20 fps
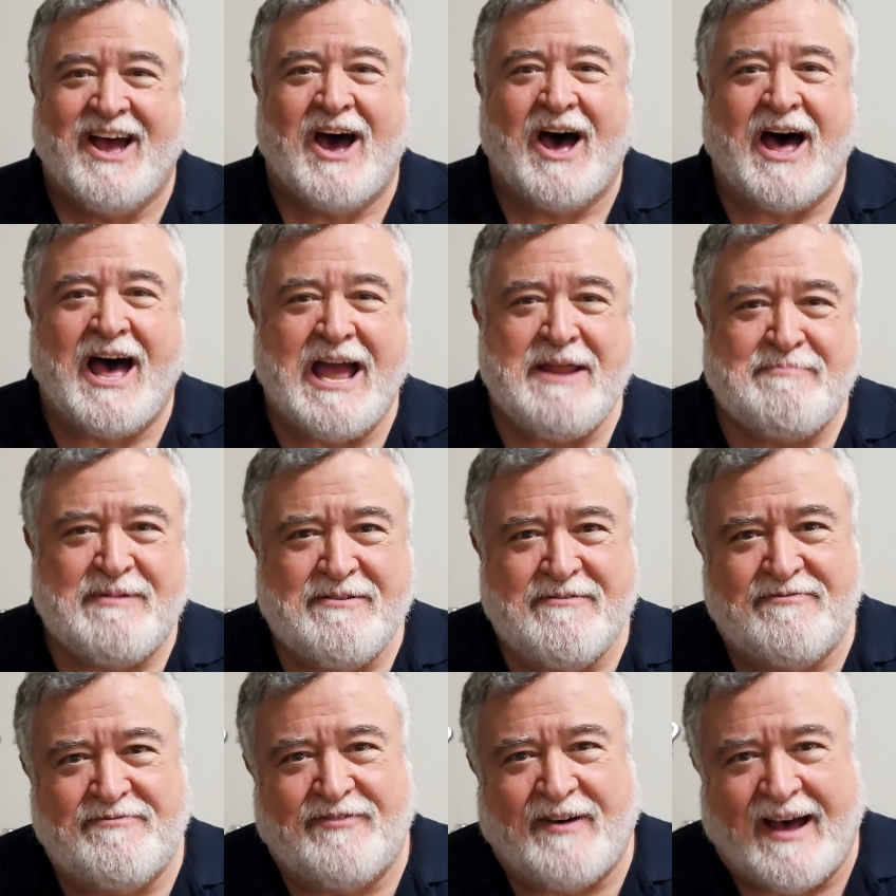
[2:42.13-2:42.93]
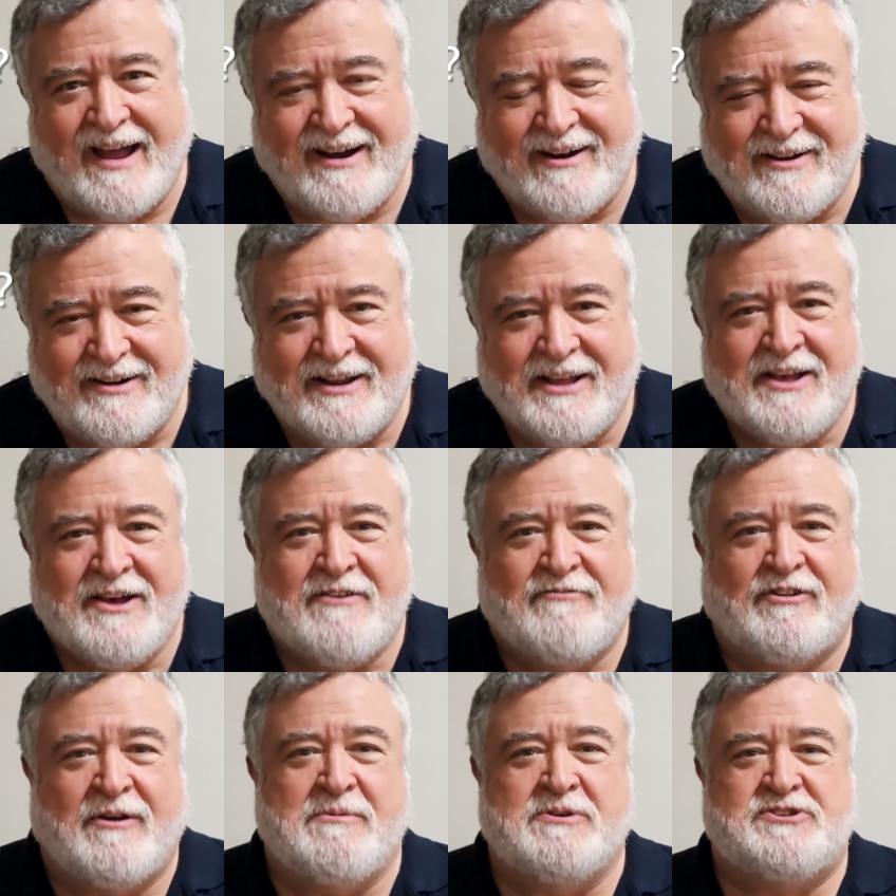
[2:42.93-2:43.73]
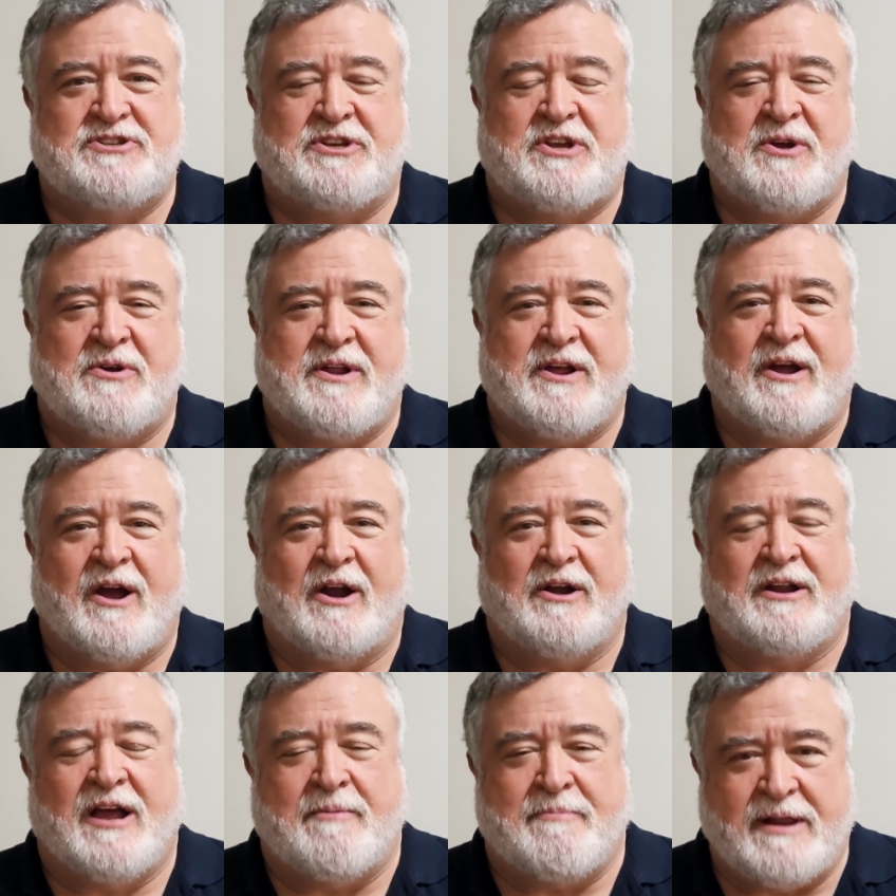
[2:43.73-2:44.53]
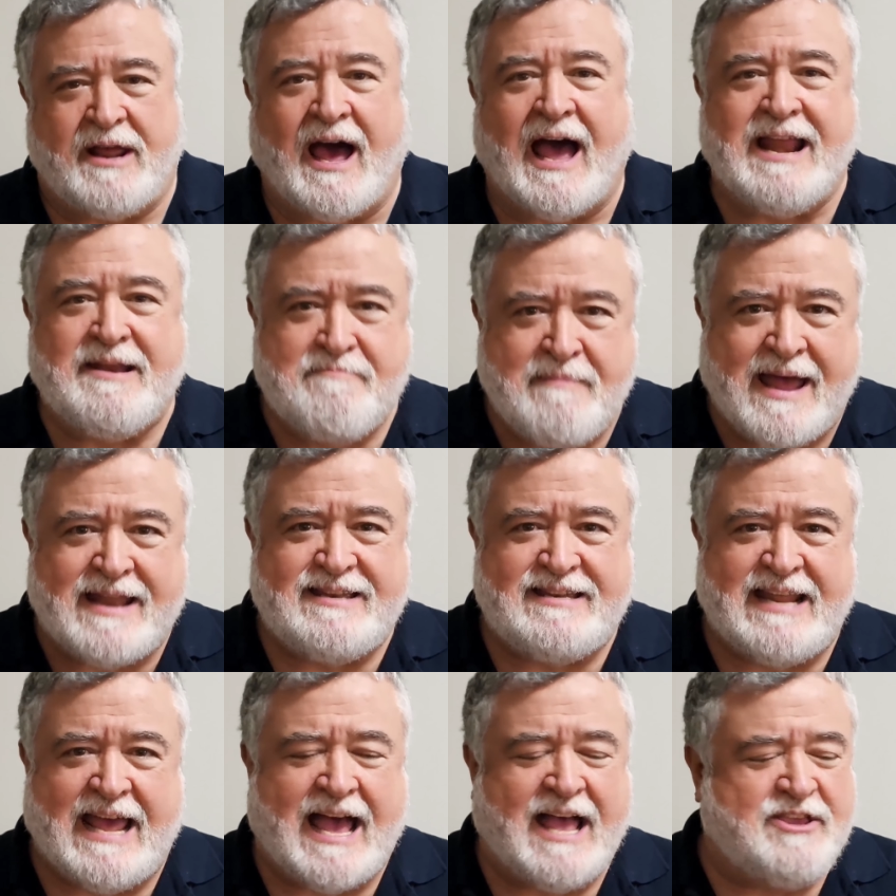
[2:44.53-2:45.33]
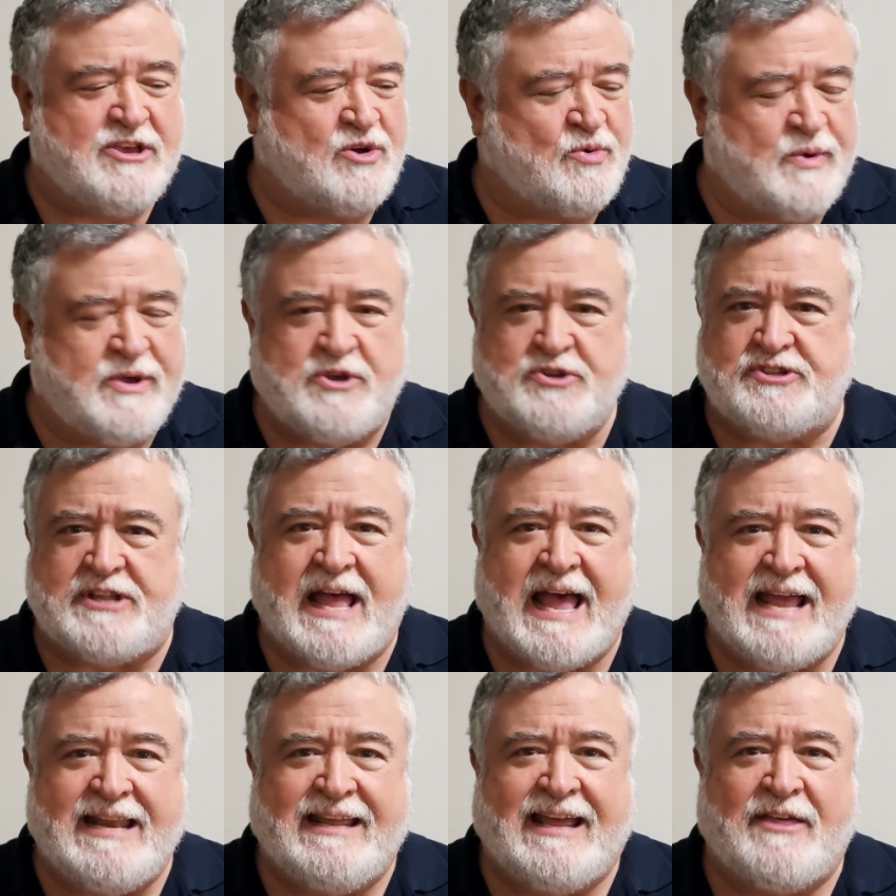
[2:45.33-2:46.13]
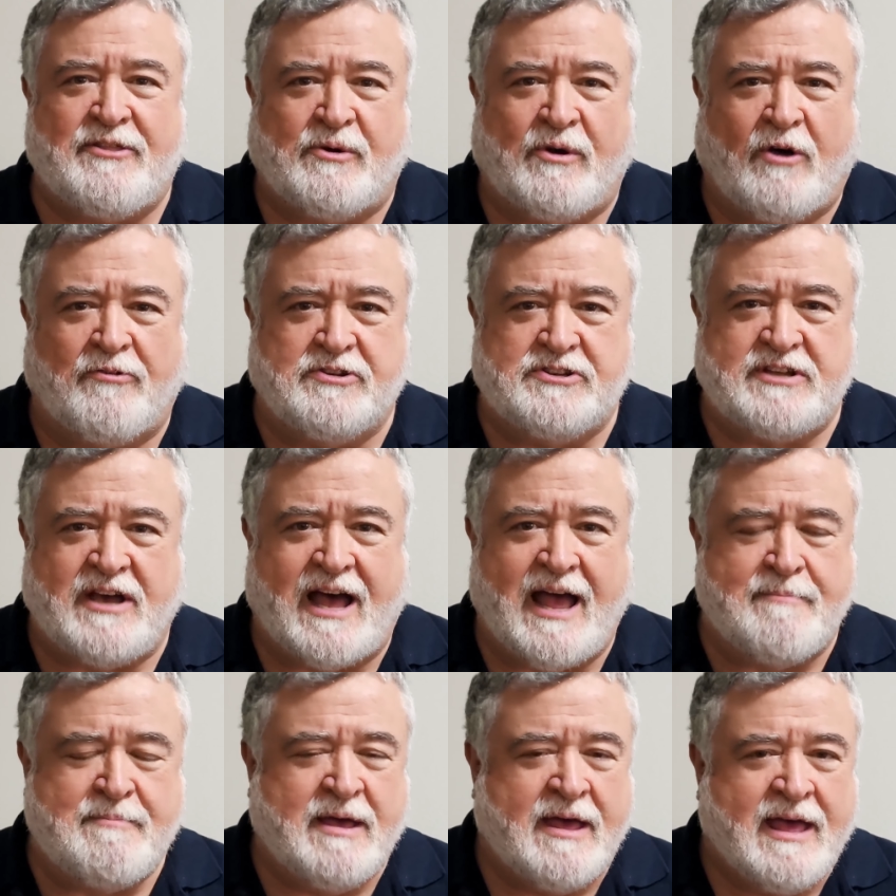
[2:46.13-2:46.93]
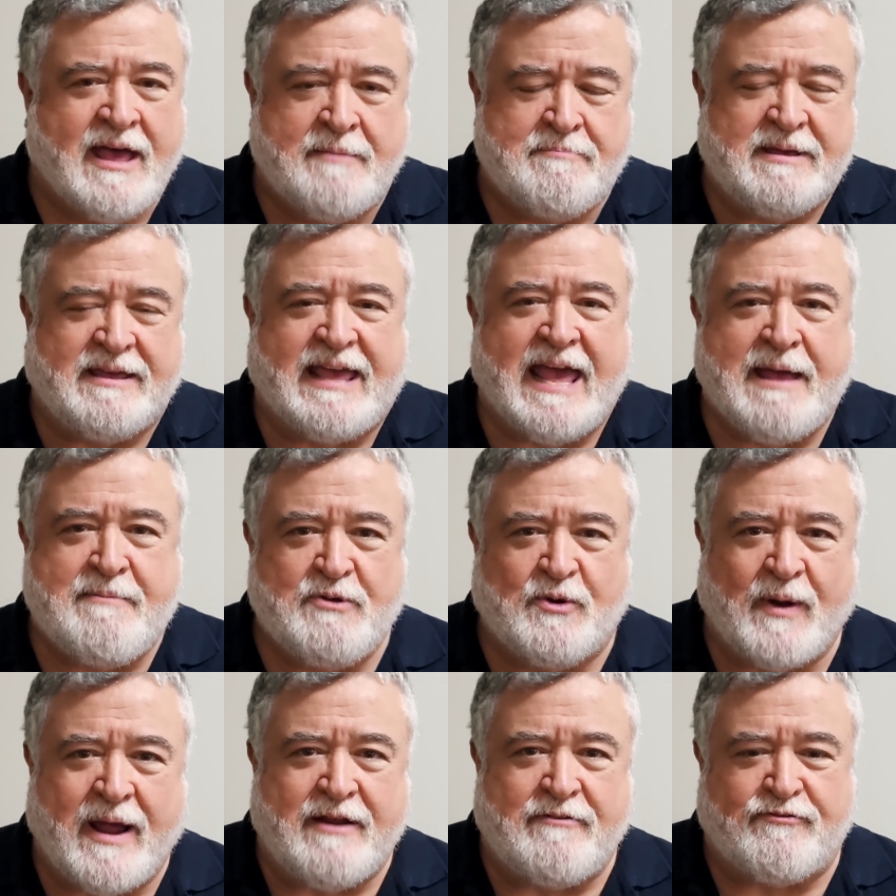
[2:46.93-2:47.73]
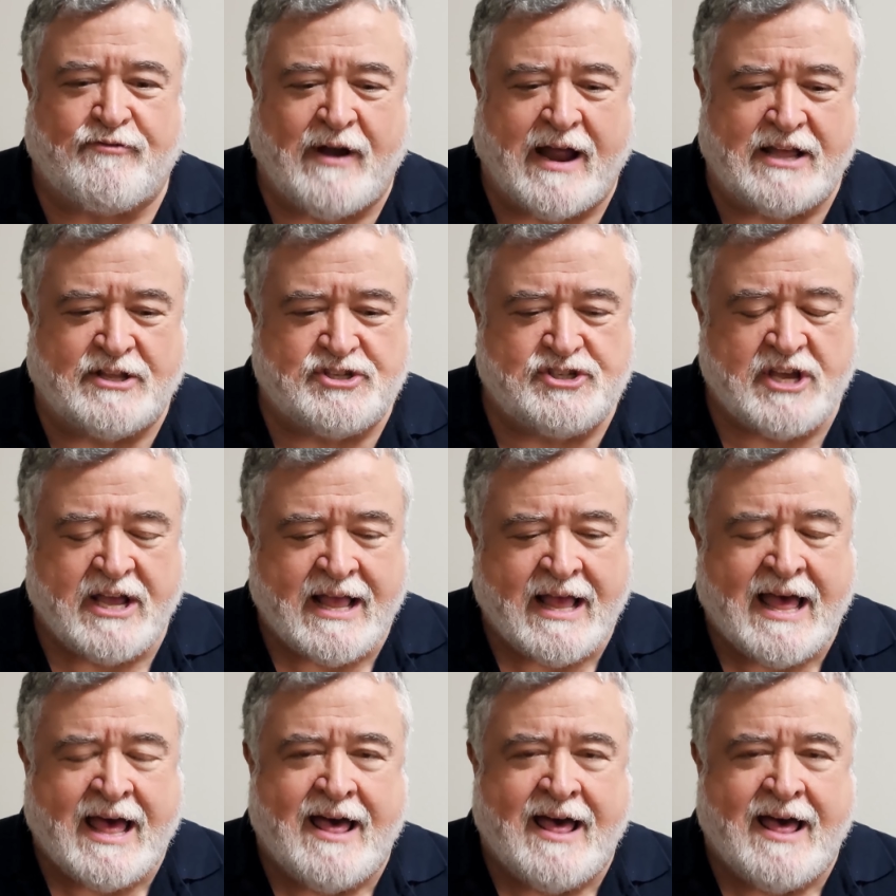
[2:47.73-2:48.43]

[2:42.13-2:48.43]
I'd been fired from the security guard company. I'd met Daniel. We used to hang together all the time, became great friends.